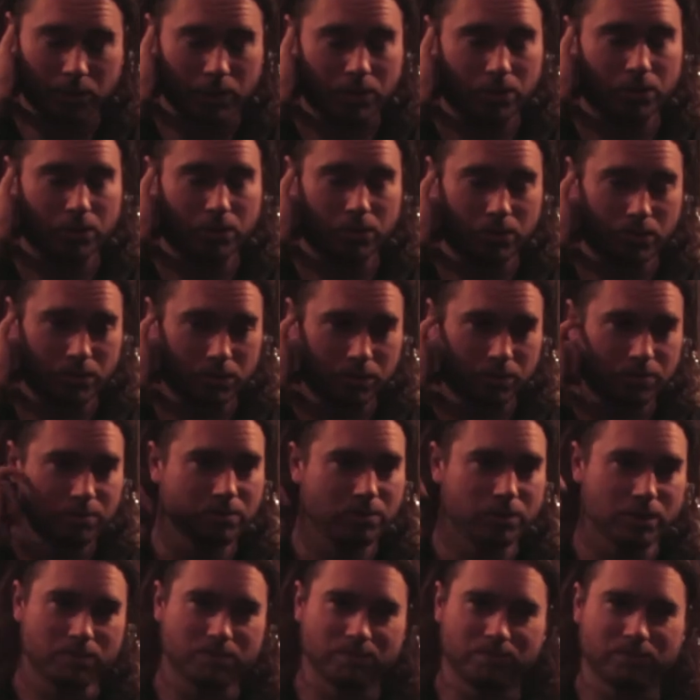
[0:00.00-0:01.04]
cool. We're
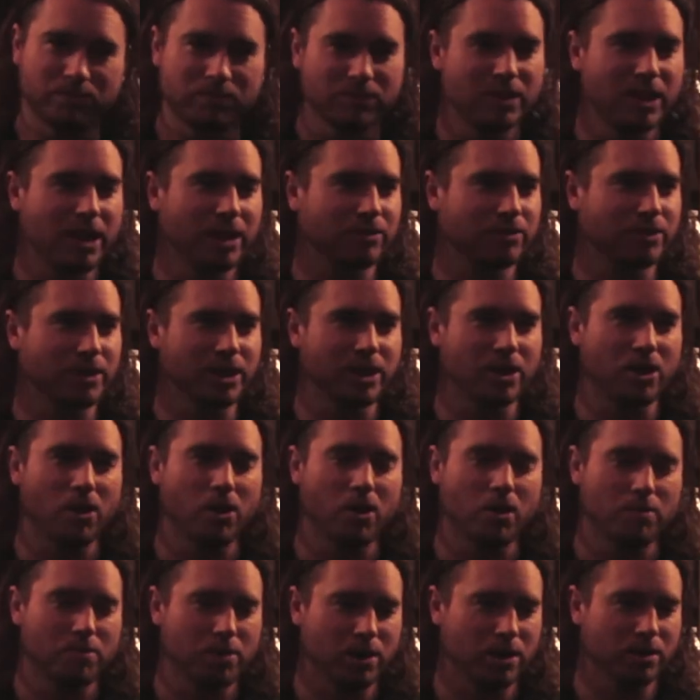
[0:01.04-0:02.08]
we're definitely
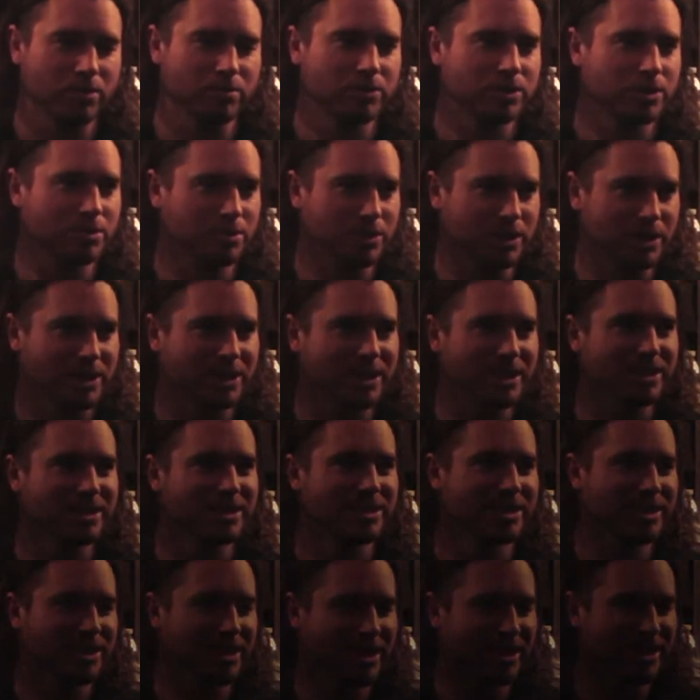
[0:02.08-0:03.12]
all pumped to be here
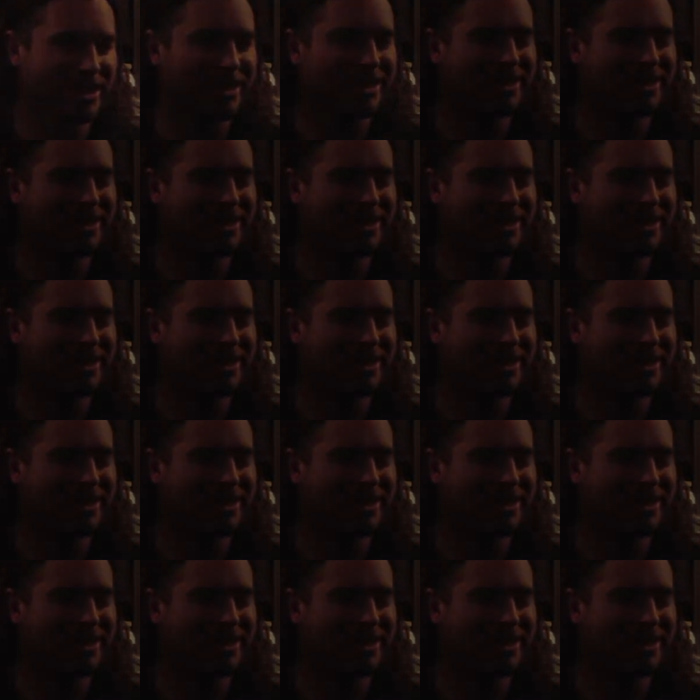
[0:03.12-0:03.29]
today.